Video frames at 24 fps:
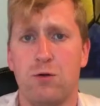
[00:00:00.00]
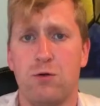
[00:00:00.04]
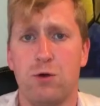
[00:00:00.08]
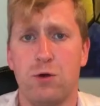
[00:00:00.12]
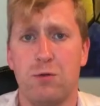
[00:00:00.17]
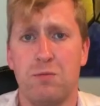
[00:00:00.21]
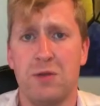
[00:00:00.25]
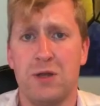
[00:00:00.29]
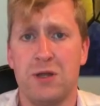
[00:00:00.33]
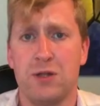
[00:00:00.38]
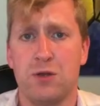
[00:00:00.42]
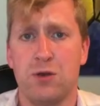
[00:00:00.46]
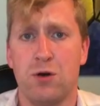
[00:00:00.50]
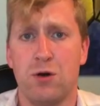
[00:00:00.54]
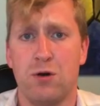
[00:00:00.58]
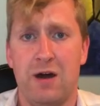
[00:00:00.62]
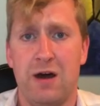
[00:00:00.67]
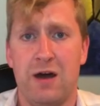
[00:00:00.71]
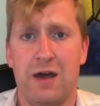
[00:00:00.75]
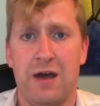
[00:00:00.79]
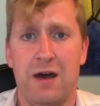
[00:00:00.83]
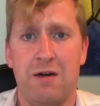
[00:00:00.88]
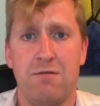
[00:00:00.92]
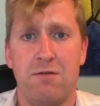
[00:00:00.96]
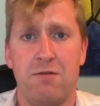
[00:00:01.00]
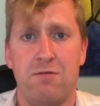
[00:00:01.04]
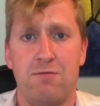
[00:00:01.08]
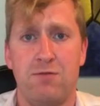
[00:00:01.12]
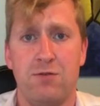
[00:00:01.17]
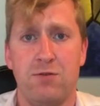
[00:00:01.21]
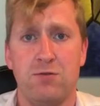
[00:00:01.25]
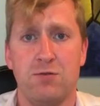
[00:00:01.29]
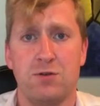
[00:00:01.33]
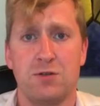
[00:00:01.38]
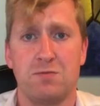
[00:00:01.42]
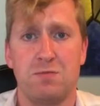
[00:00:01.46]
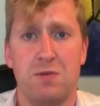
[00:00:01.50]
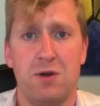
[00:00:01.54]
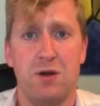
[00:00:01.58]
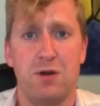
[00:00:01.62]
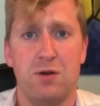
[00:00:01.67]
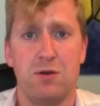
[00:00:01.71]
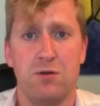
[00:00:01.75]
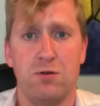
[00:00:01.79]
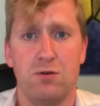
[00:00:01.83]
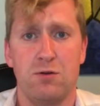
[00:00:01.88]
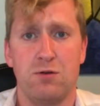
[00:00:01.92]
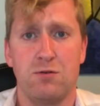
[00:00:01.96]
Urbino. I have a few spare
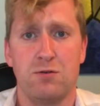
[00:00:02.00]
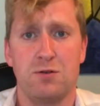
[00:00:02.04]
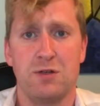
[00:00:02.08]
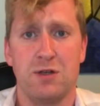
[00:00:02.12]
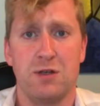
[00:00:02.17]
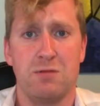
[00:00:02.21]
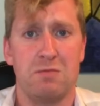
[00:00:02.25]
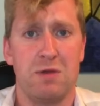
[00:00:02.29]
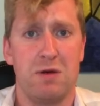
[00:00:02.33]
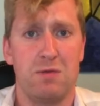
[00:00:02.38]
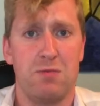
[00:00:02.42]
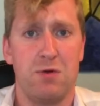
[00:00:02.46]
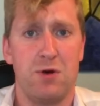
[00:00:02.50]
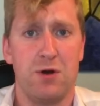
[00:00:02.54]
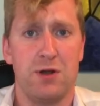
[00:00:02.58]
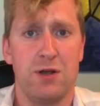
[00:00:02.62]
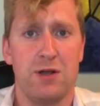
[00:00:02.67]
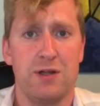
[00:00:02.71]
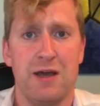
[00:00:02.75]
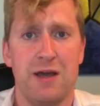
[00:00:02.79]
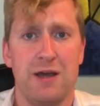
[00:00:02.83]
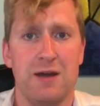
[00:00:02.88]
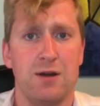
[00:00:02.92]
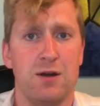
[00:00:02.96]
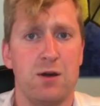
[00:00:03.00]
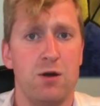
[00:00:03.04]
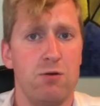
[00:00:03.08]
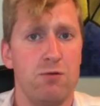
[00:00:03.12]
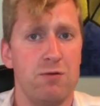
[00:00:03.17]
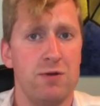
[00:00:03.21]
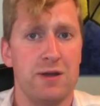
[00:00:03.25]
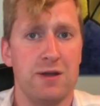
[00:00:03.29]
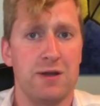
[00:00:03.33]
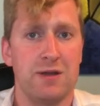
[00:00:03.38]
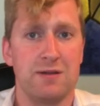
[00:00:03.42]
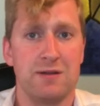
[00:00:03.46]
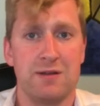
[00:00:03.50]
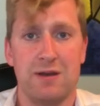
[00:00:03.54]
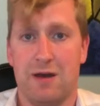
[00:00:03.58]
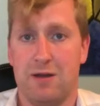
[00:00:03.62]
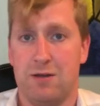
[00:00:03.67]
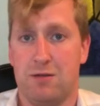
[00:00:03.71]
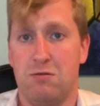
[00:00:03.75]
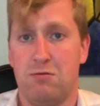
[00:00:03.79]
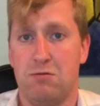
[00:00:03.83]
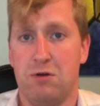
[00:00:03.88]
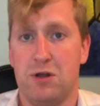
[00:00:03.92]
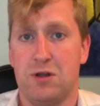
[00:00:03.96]
euros in my pocket, and knowing
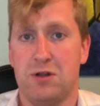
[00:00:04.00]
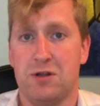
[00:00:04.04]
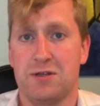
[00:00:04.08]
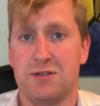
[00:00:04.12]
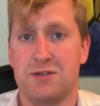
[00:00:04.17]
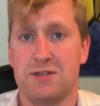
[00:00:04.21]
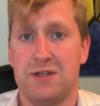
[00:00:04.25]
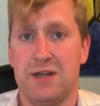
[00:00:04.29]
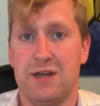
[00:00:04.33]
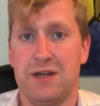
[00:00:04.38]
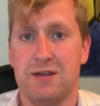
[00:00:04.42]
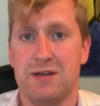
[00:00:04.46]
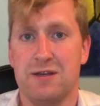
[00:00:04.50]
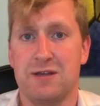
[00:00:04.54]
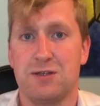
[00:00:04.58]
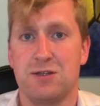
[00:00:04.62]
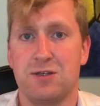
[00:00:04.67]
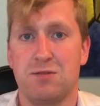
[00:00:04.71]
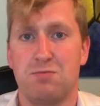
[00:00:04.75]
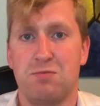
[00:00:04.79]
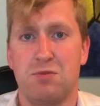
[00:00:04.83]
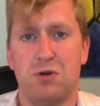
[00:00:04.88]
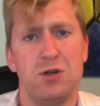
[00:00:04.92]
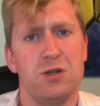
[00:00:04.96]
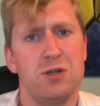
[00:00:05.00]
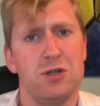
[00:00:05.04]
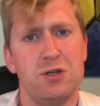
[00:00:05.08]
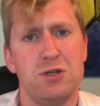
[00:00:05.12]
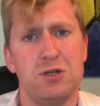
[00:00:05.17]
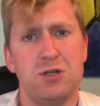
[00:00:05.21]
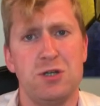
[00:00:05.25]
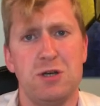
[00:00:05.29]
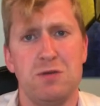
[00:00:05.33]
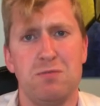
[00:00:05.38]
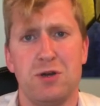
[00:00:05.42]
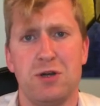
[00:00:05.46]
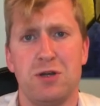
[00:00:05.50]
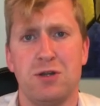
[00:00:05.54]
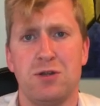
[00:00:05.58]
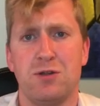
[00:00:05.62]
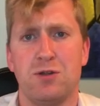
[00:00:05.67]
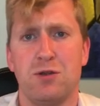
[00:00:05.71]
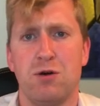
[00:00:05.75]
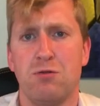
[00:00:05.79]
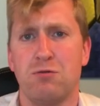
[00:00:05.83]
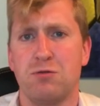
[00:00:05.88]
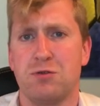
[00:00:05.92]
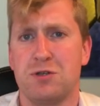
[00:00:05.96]
that real estate is pretty cheap in
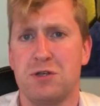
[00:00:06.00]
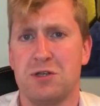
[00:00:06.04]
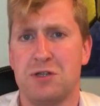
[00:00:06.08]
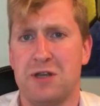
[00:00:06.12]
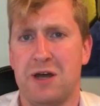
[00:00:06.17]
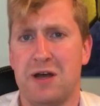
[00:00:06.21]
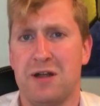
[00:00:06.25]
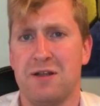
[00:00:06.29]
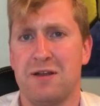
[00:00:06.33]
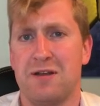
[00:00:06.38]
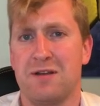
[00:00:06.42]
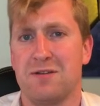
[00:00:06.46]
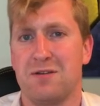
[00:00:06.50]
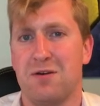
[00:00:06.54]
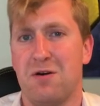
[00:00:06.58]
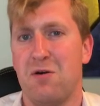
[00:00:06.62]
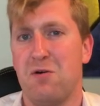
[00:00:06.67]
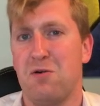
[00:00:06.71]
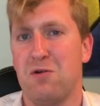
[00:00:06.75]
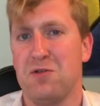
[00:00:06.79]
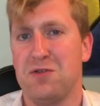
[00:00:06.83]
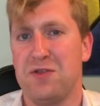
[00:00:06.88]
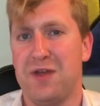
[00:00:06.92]
those Italian old